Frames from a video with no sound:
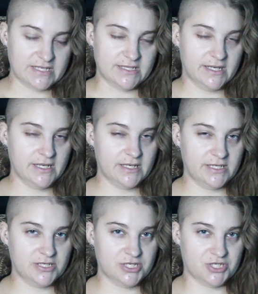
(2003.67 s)
didn't
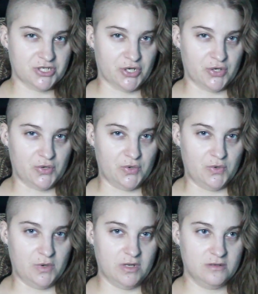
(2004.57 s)
need to
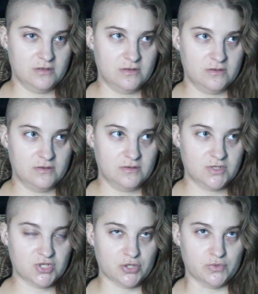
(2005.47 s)
show
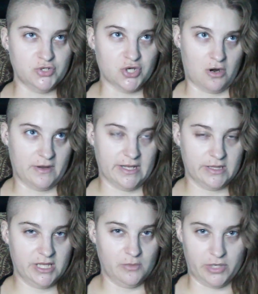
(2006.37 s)
so
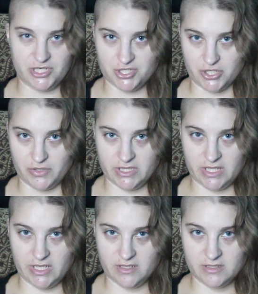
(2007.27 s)
jarringly what it showed at
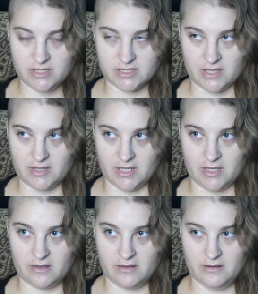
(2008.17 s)
the end, because I
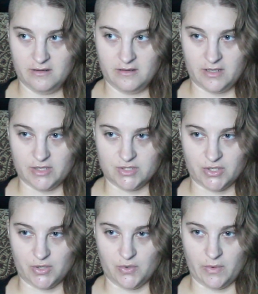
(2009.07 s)
think it
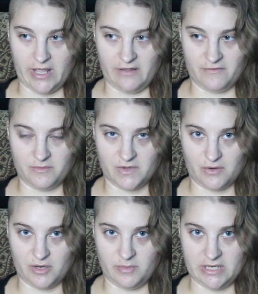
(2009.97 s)
took away from the
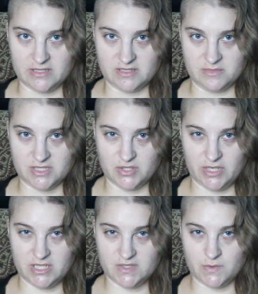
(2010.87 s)
creepiness and
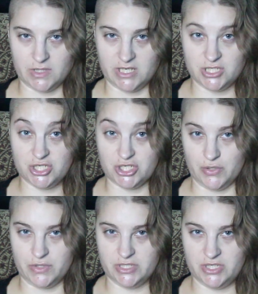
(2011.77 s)
mysteryness when it
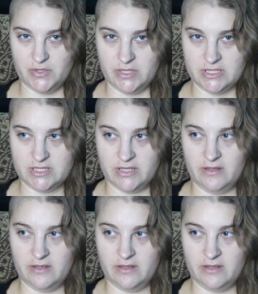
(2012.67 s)
showed it to us